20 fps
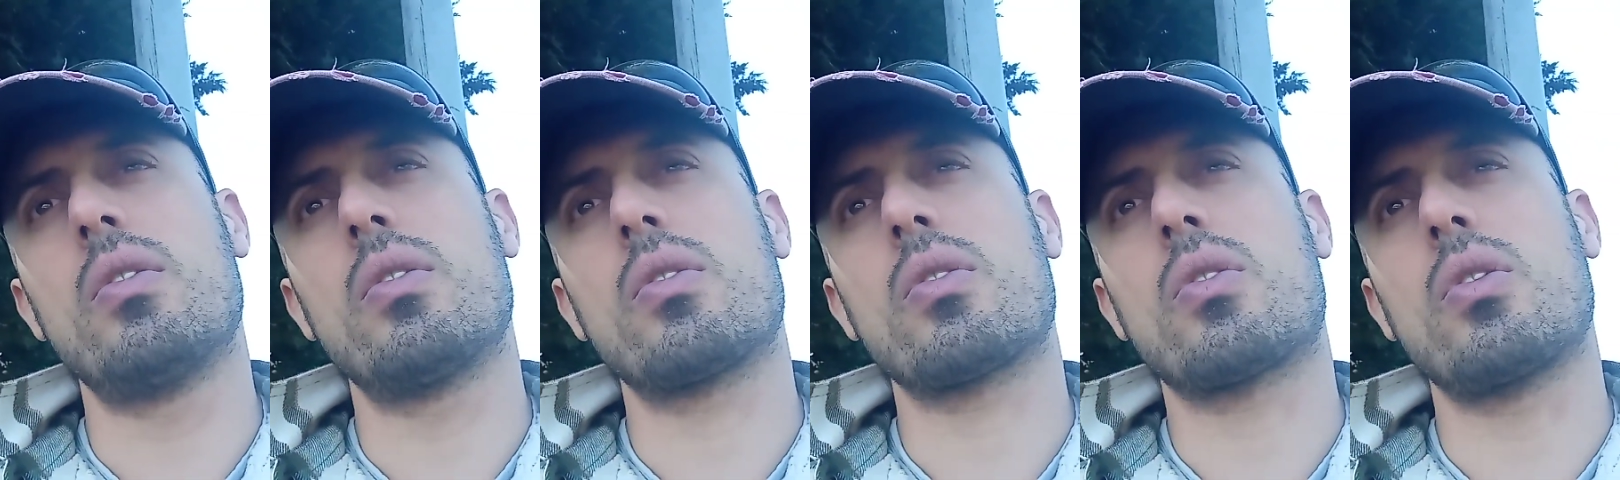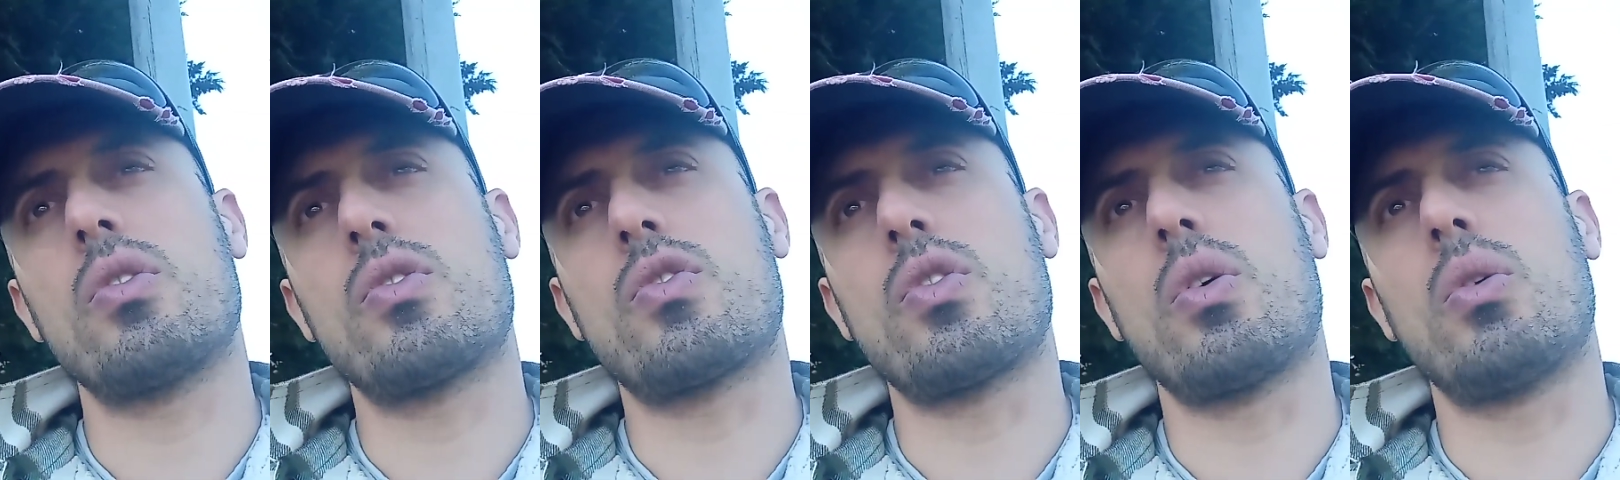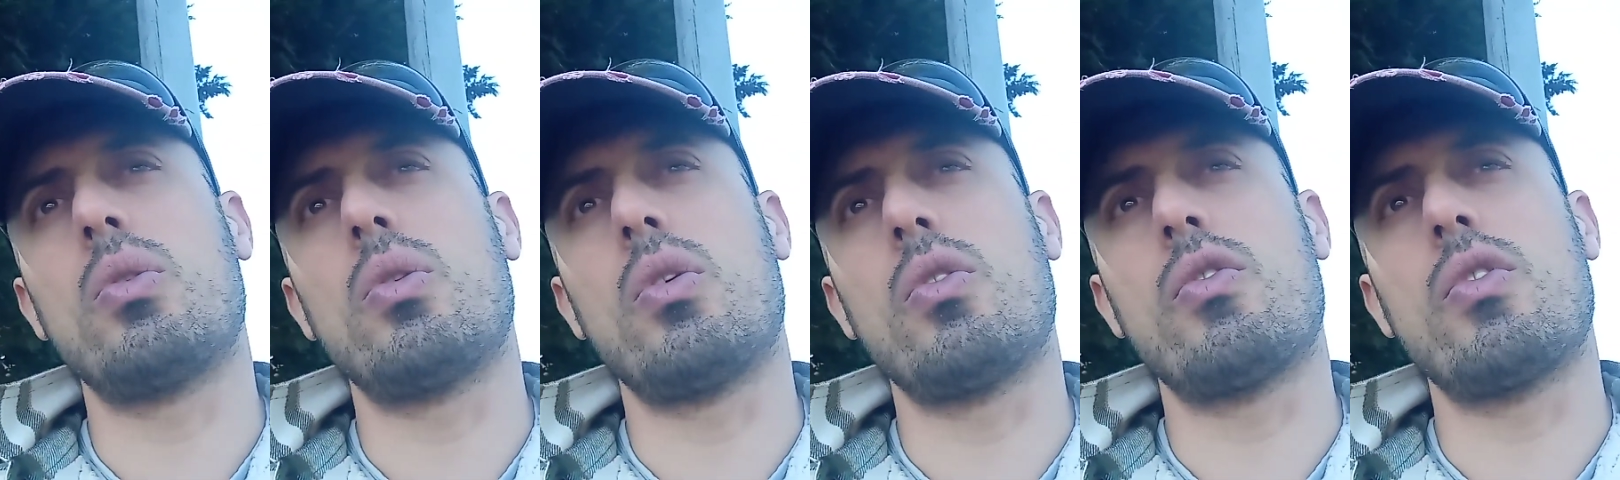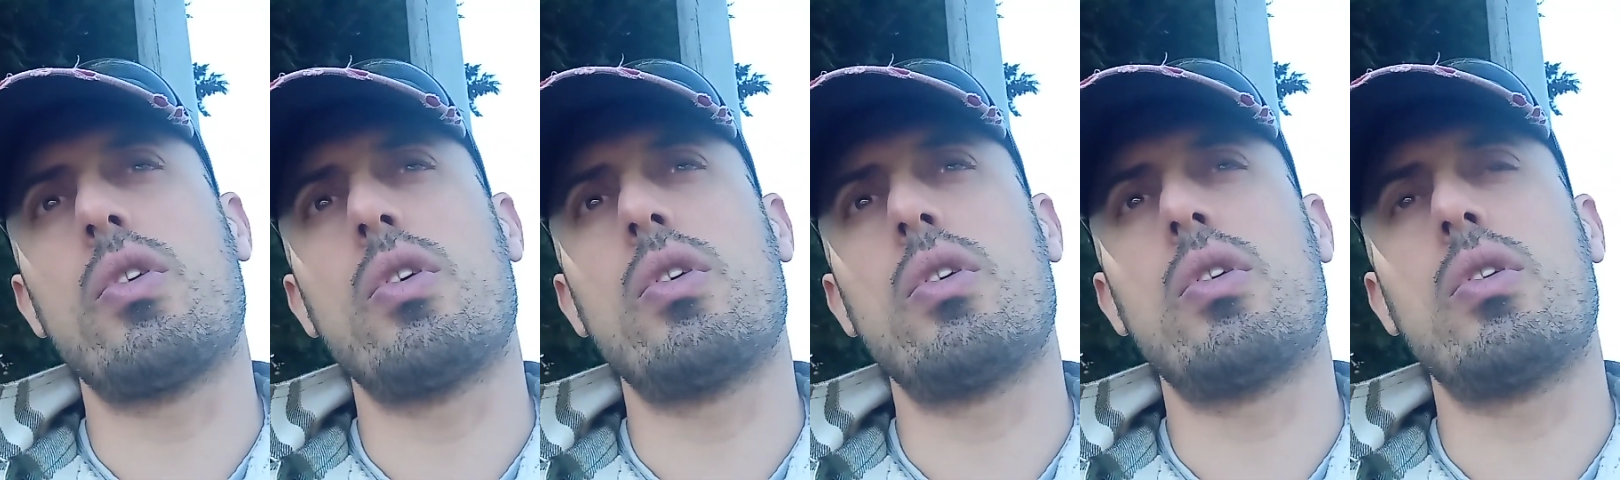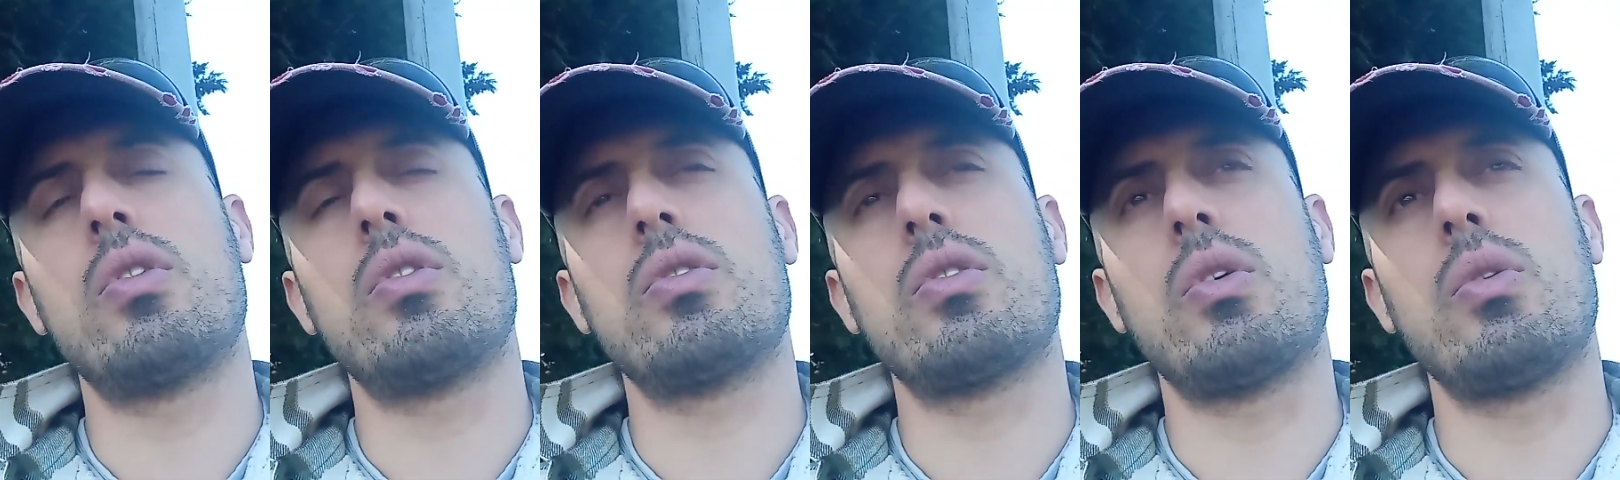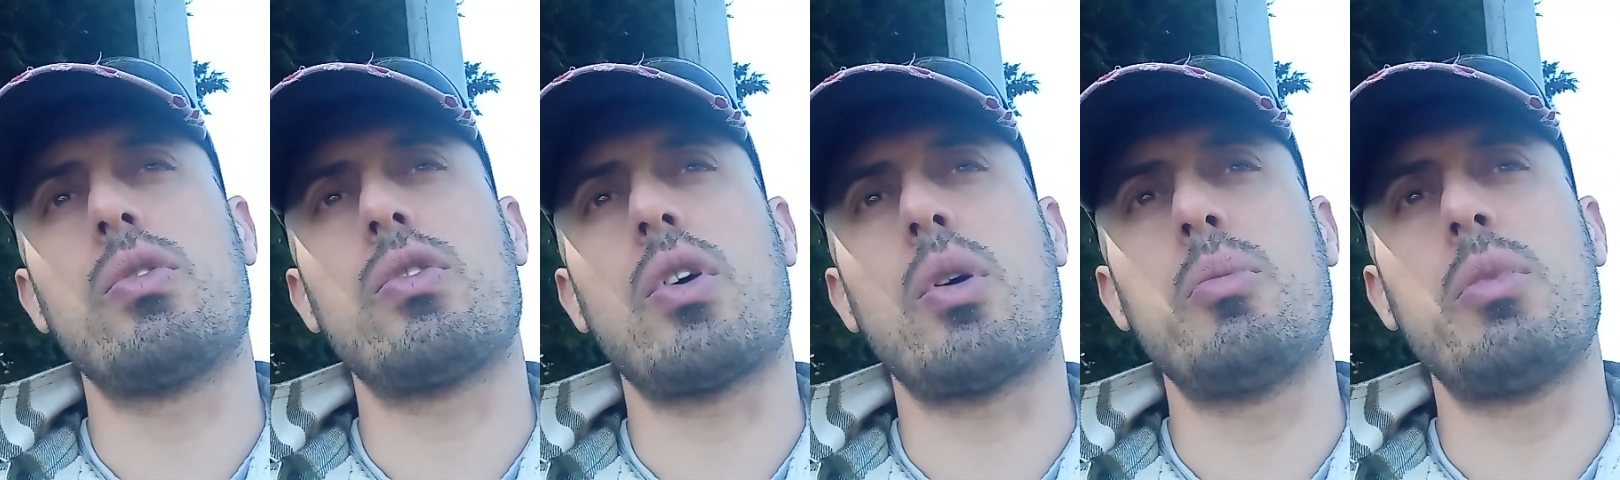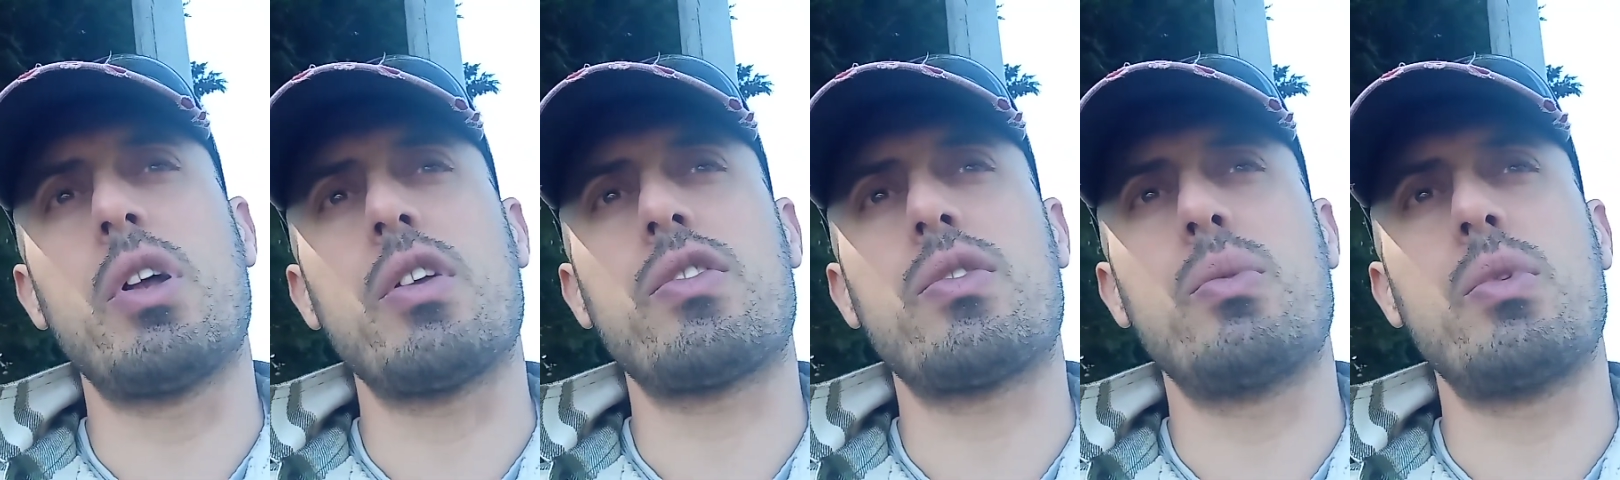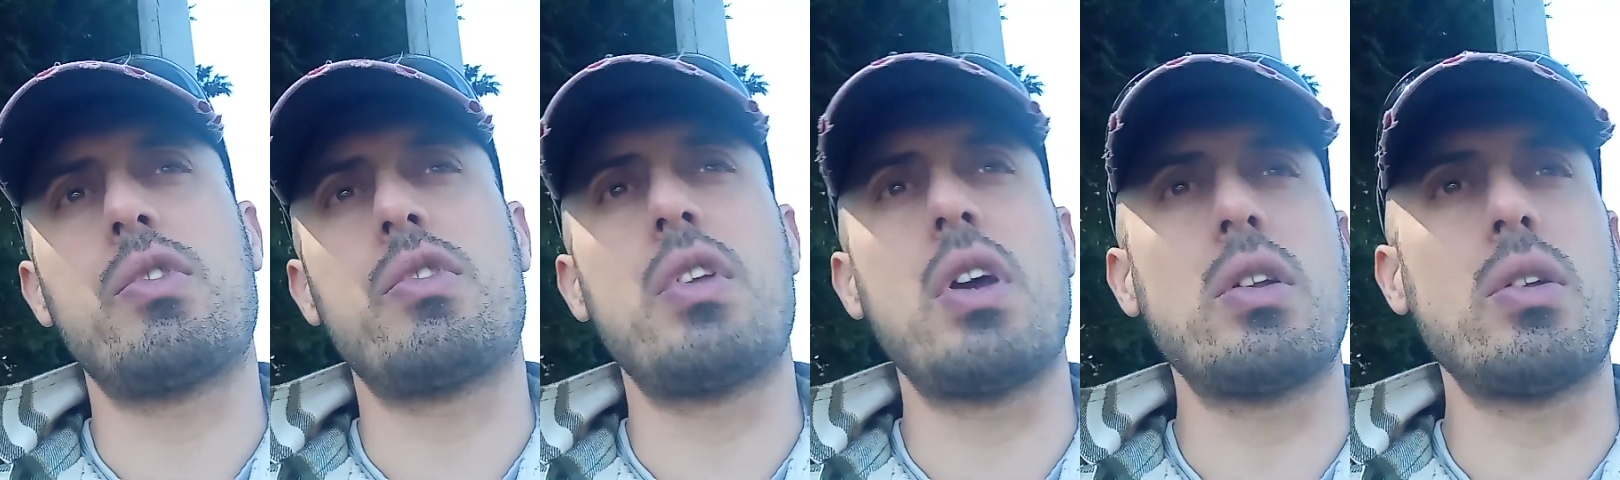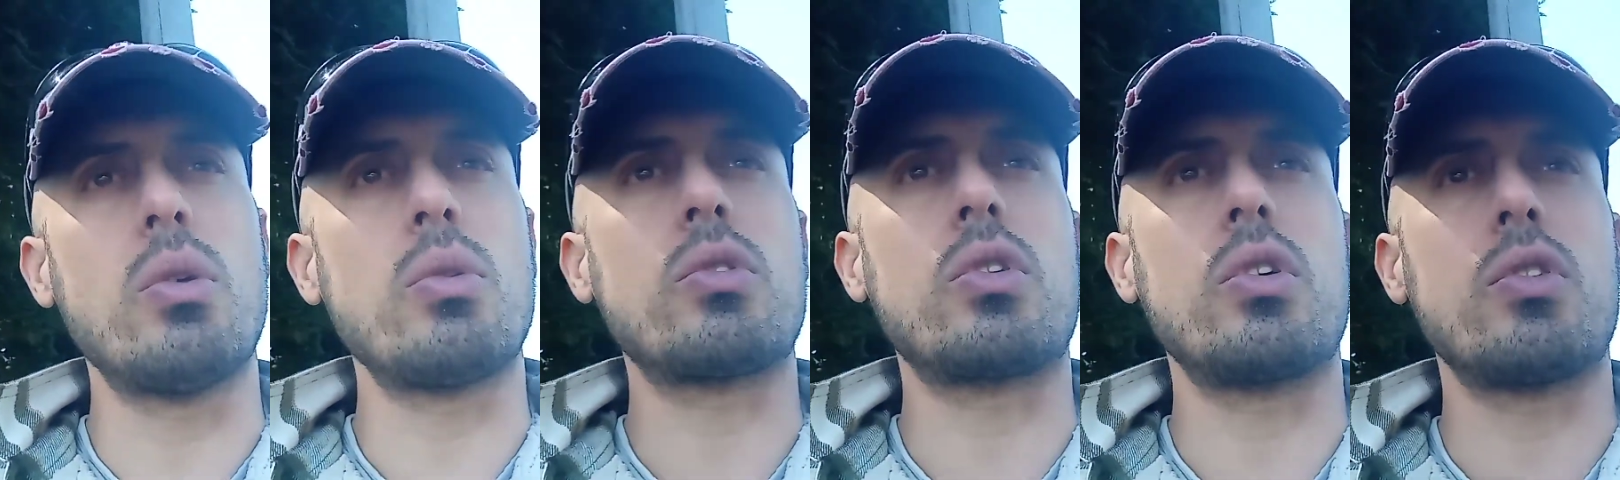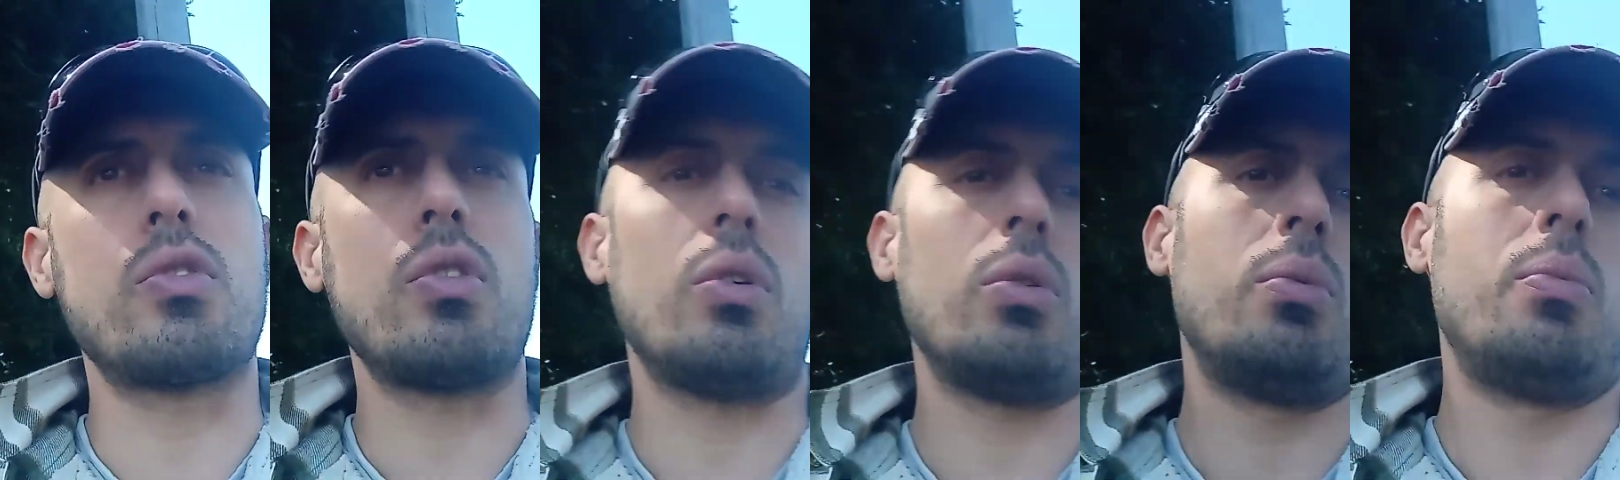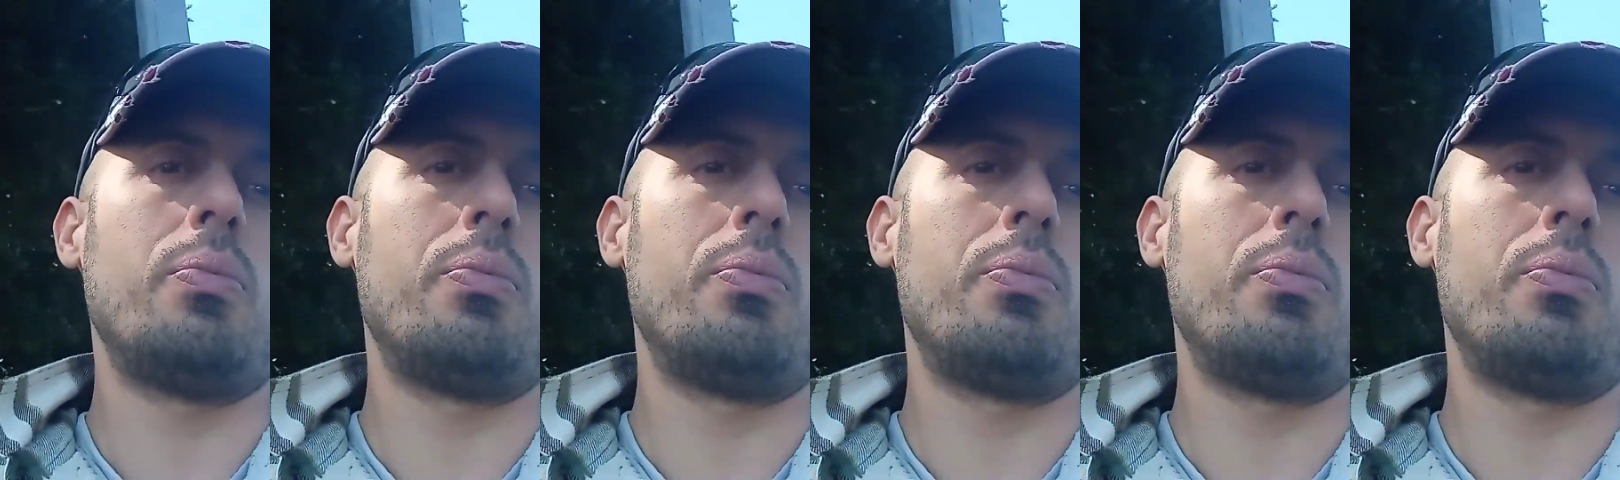control over those oblasts, which they don't control.